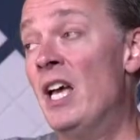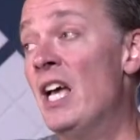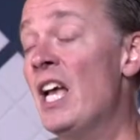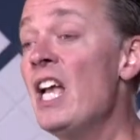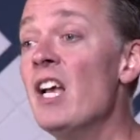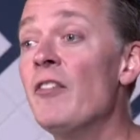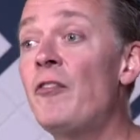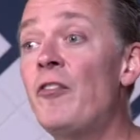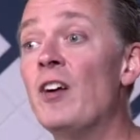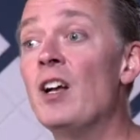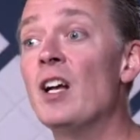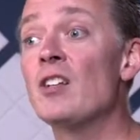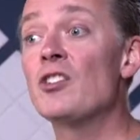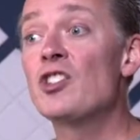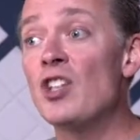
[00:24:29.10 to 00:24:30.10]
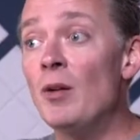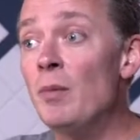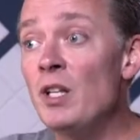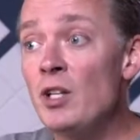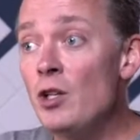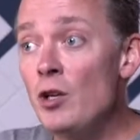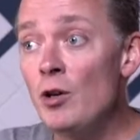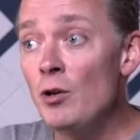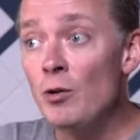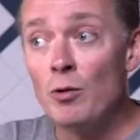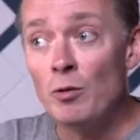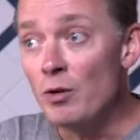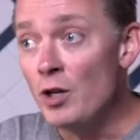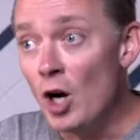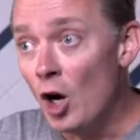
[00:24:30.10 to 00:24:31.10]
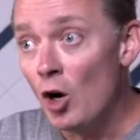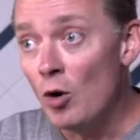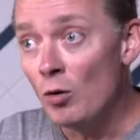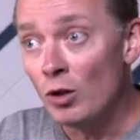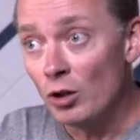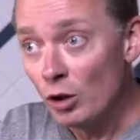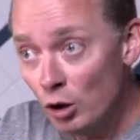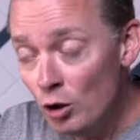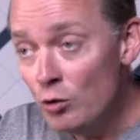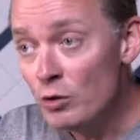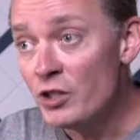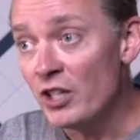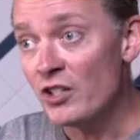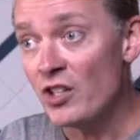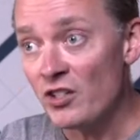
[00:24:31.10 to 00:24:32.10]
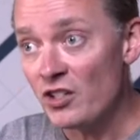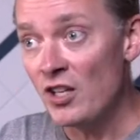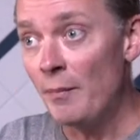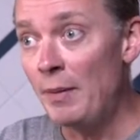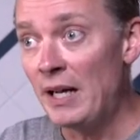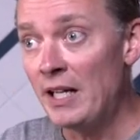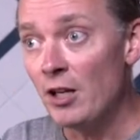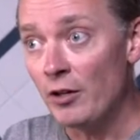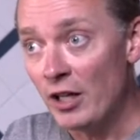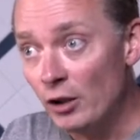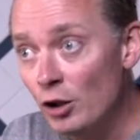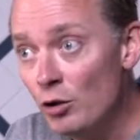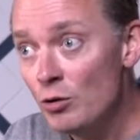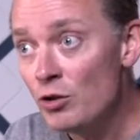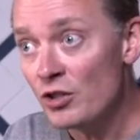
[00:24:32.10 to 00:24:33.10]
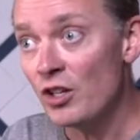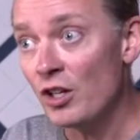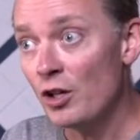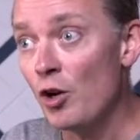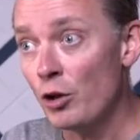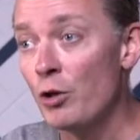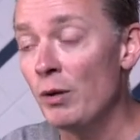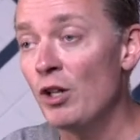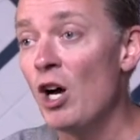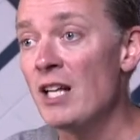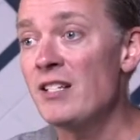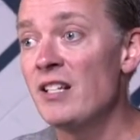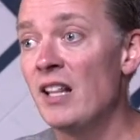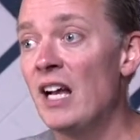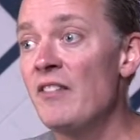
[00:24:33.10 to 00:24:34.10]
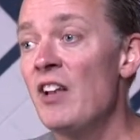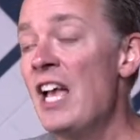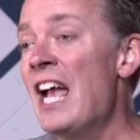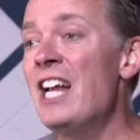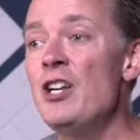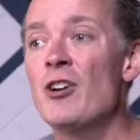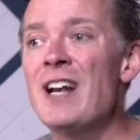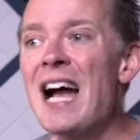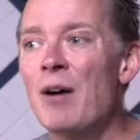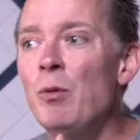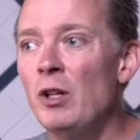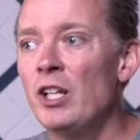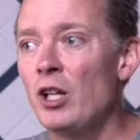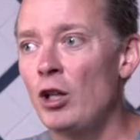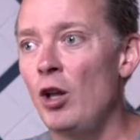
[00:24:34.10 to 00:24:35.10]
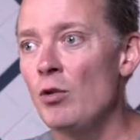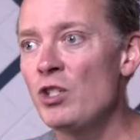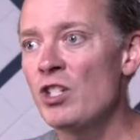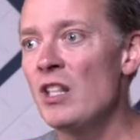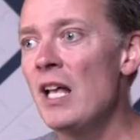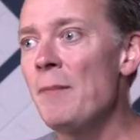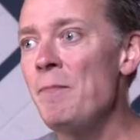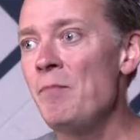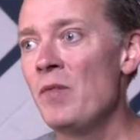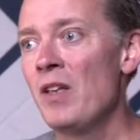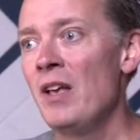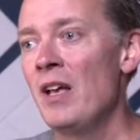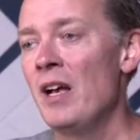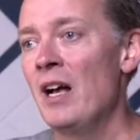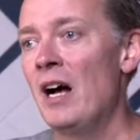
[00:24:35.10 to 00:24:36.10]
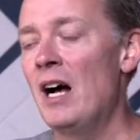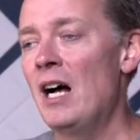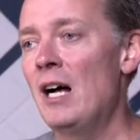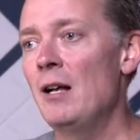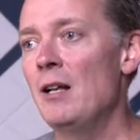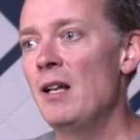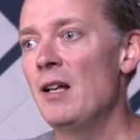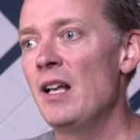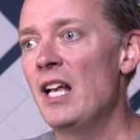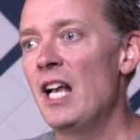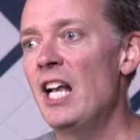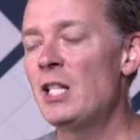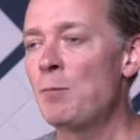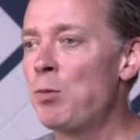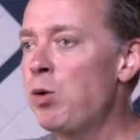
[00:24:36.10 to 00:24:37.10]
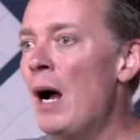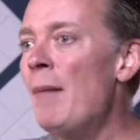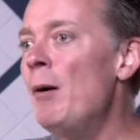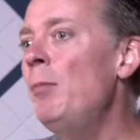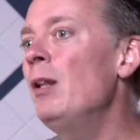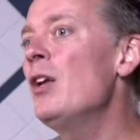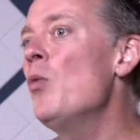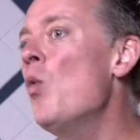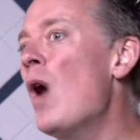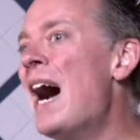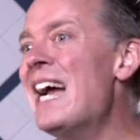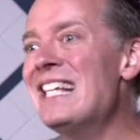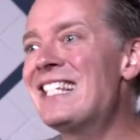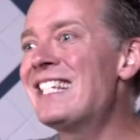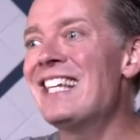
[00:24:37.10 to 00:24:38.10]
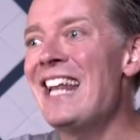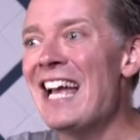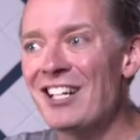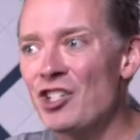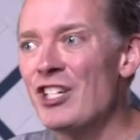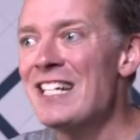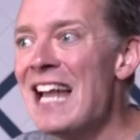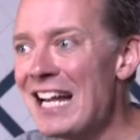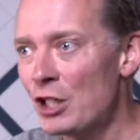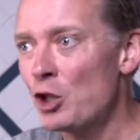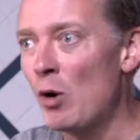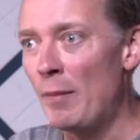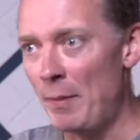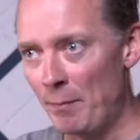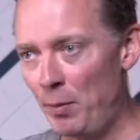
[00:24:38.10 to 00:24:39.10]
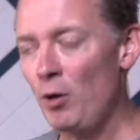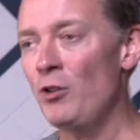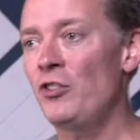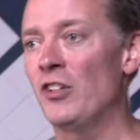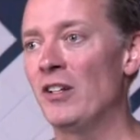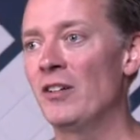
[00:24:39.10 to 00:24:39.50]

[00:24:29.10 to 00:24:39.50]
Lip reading: if someone you know loses somebody or they go through a loss in life and you're not really close to them, it's probably wise to actually not show up in person,